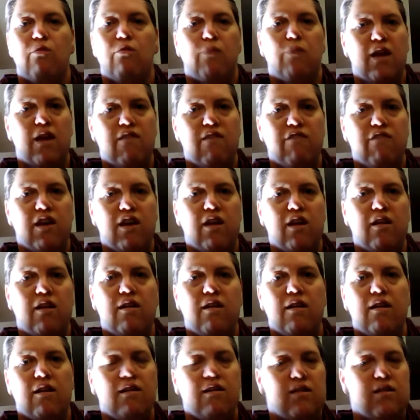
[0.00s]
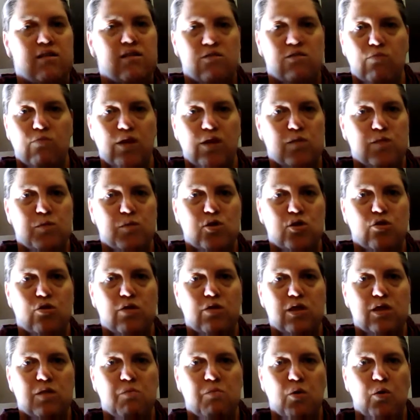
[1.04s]
Raven is
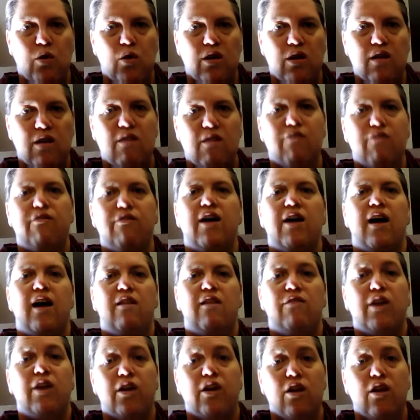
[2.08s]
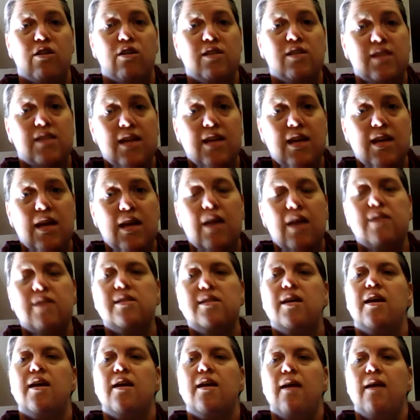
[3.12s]
respiratory supportive, kind of like RC
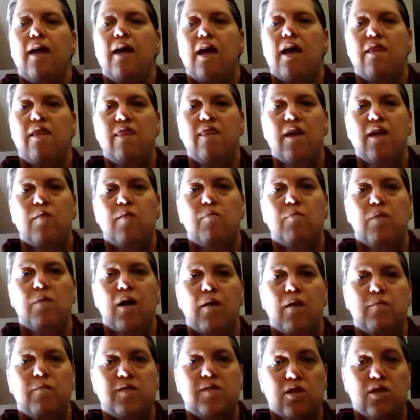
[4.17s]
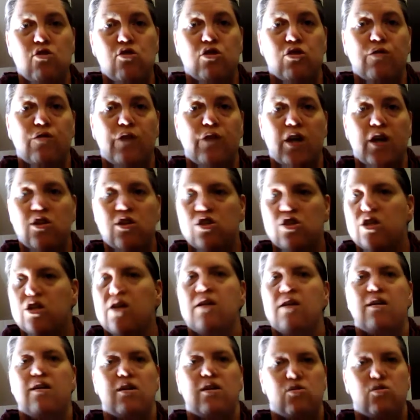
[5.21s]
is, and then Citrus Fresh
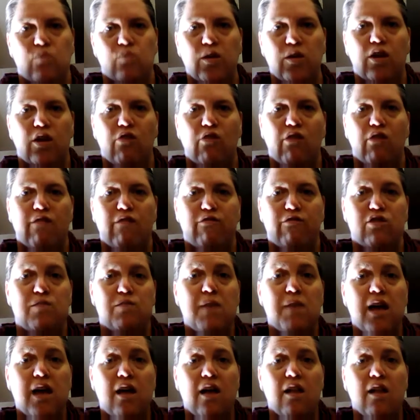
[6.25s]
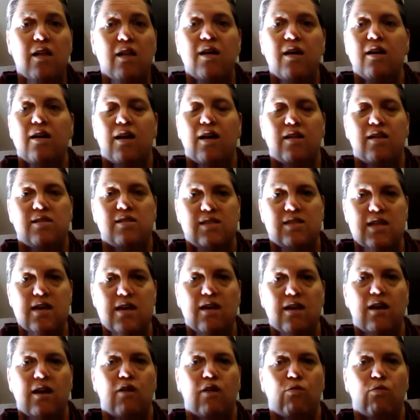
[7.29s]
is really great for smell and
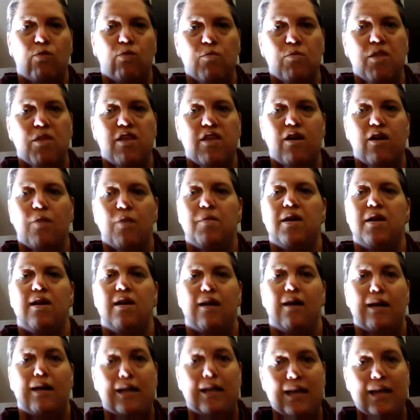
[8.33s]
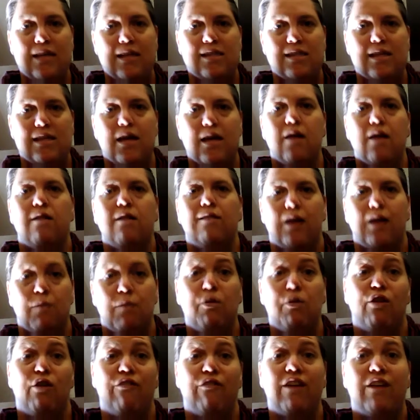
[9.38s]
stink and aromatherapy and cleansing, like
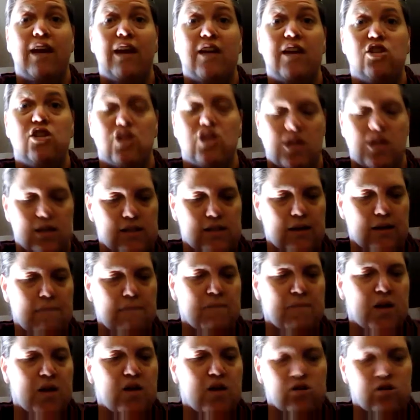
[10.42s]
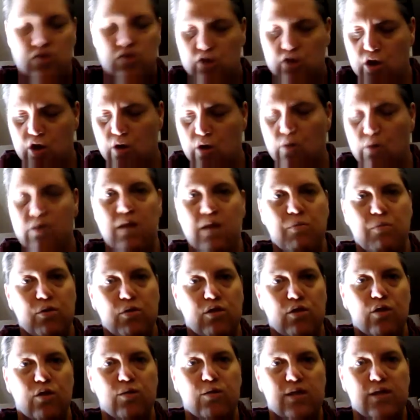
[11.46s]
purification is. So they
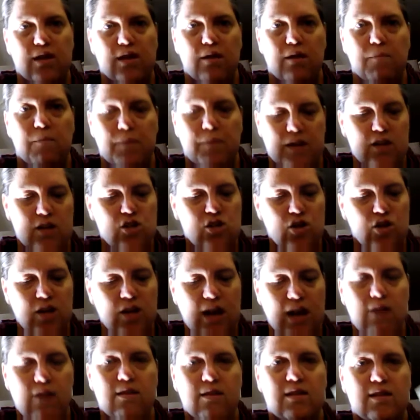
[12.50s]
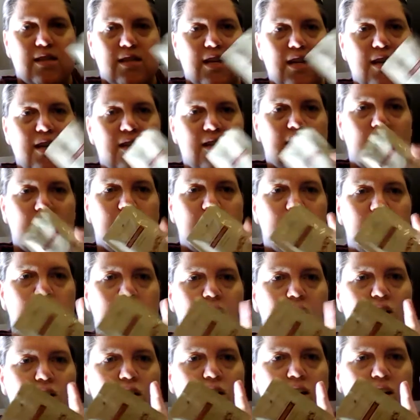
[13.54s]
put those in, but they took out the teeny tiny
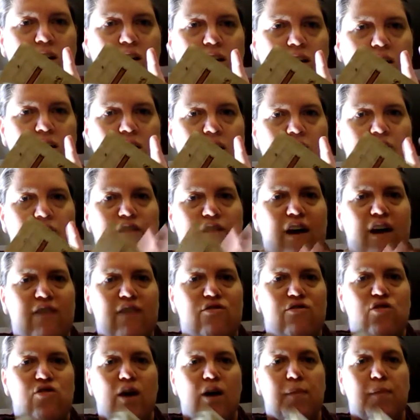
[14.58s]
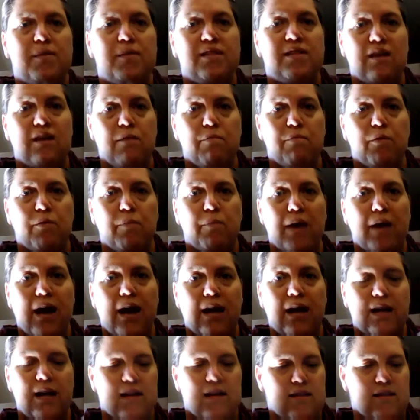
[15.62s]
little 5-drop sample
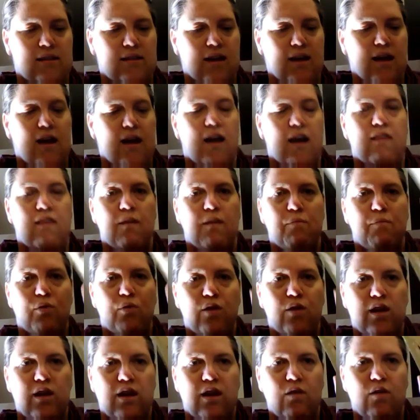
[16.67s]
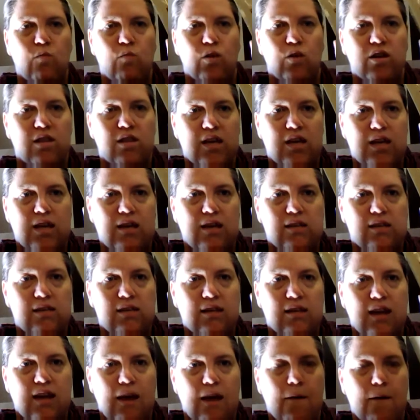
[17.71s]
packets, and they put in one of these.
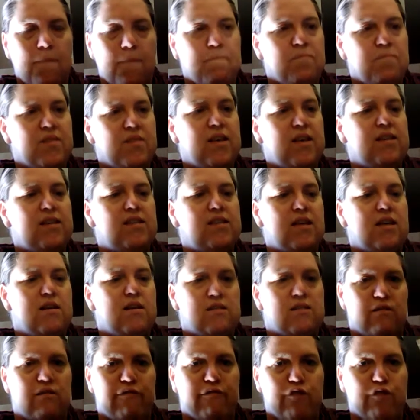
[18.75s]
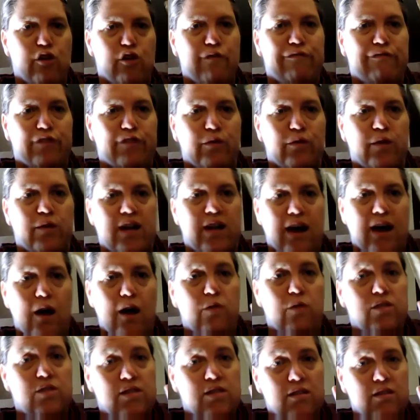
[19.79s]
Now, this is a full fluid
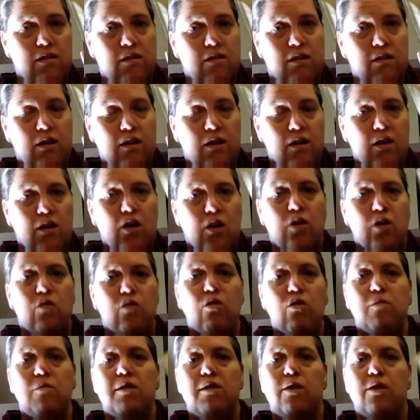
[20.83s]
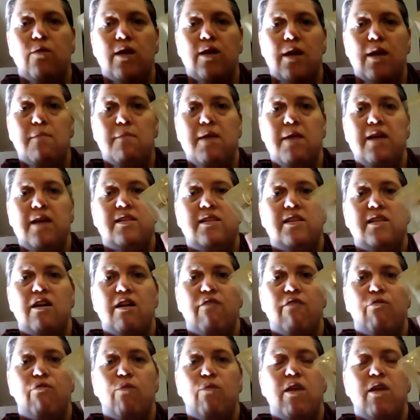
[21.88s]
ounce. Normally when I make stuff